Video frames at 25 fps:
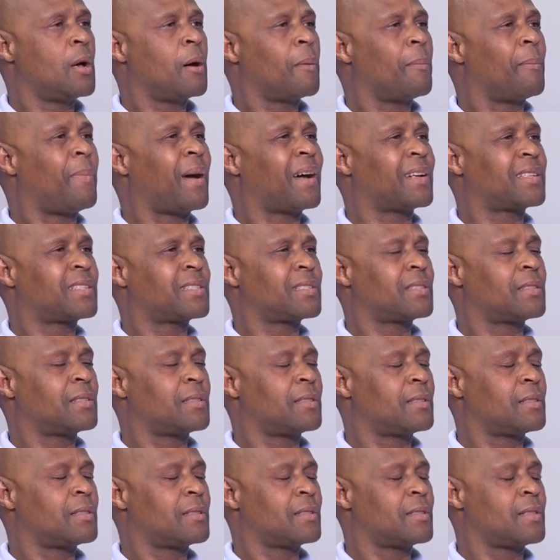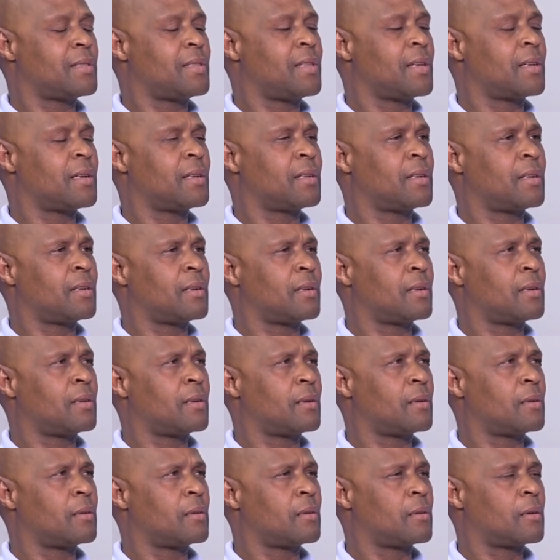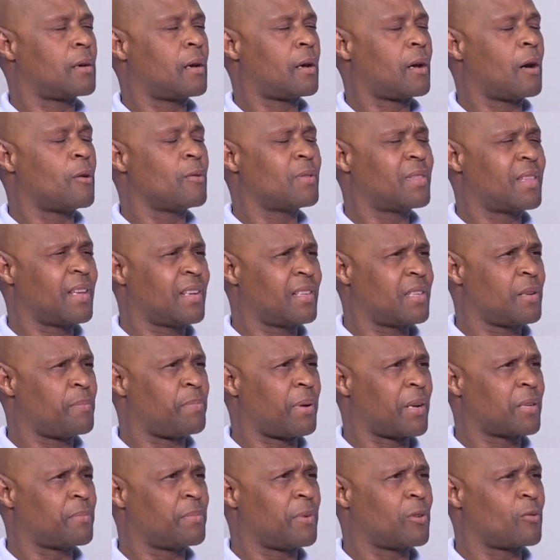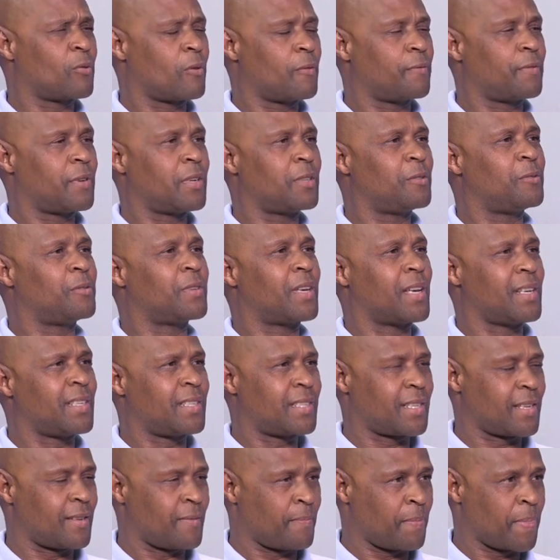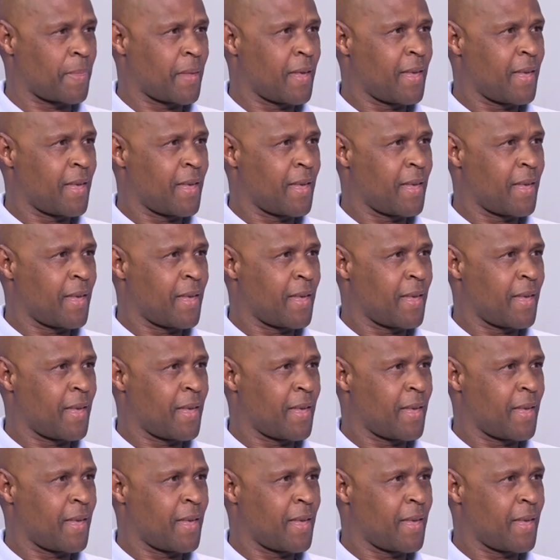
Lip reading: But the Gauteng Department of Education,